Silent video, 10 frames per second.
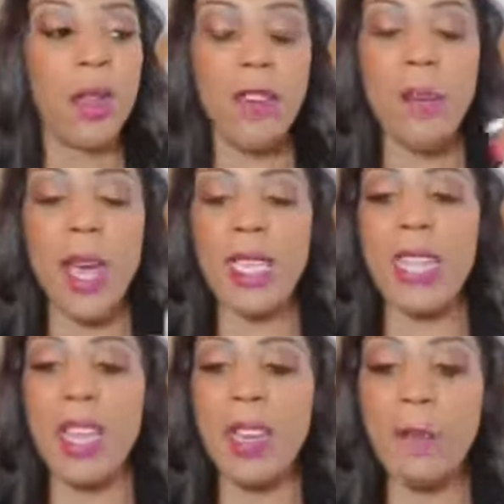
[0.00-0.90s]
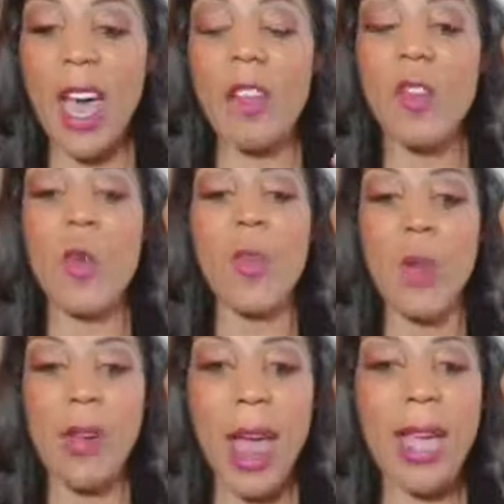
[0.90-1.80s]
Everybody say, evaluate
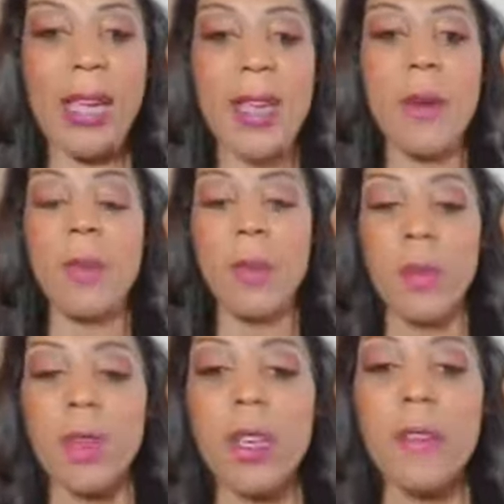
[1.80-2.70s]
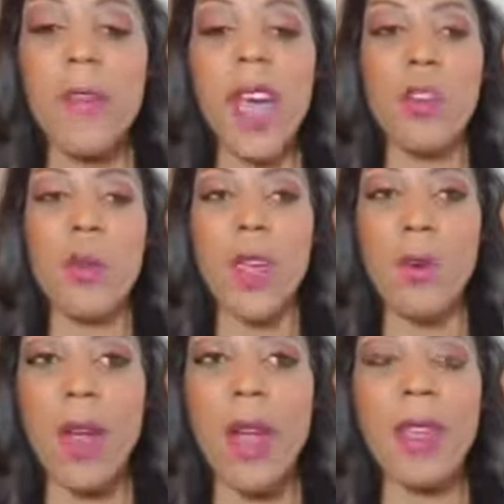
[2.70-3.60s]
where I am. Evaluate
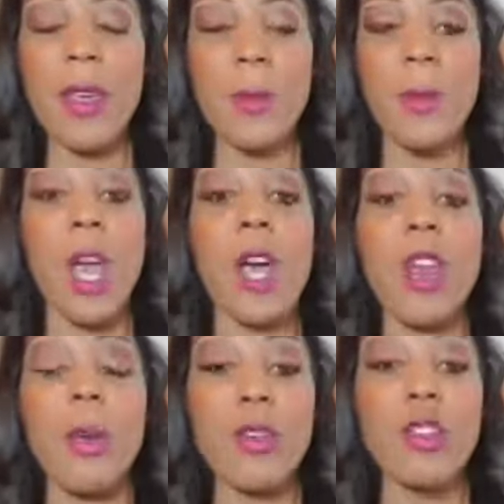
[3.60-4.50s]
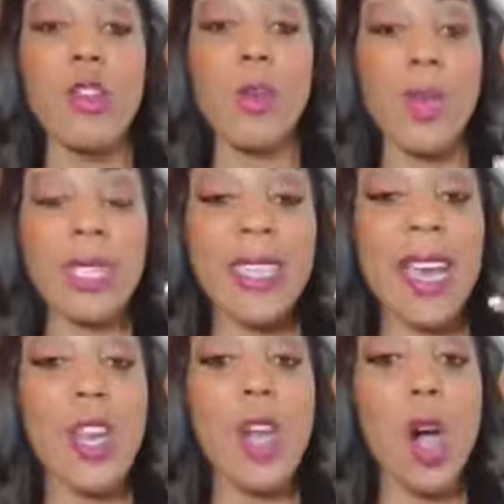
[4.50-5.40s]
where I am. Number two, we're
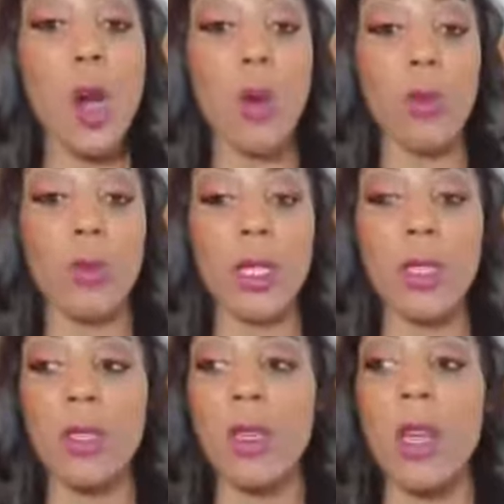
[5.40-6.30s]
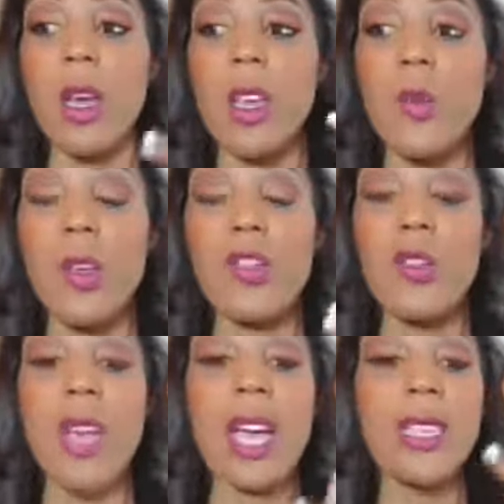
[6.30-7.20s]
setting goals. If we
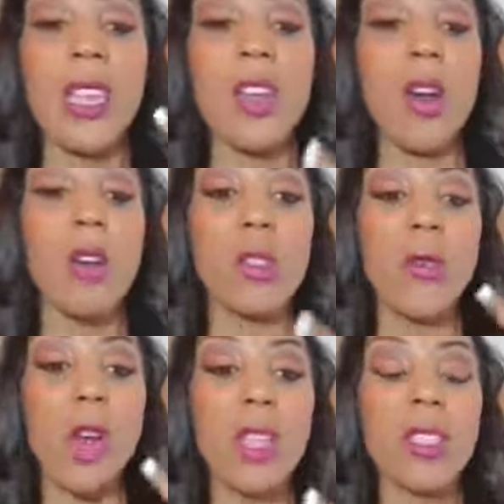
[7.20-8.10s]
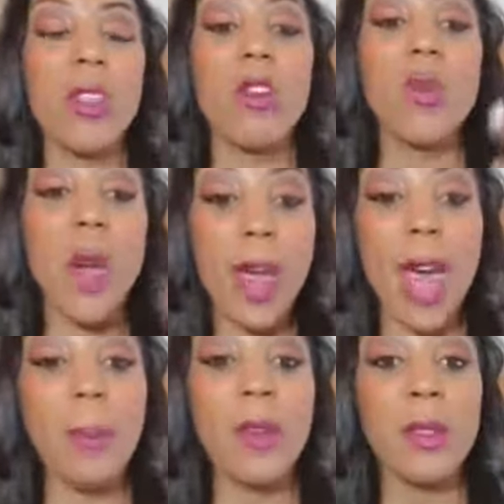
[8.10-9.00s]
do not set goals for ourselves, what
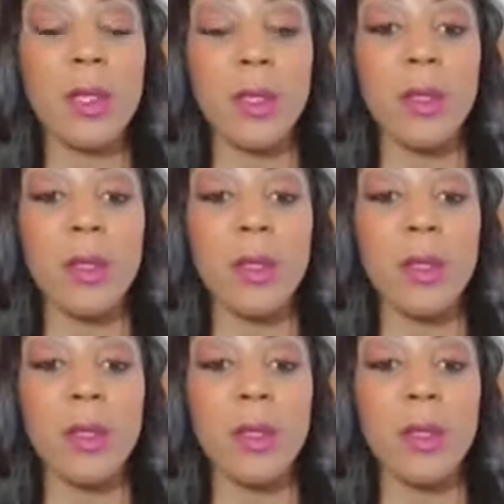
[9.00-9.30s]
happens?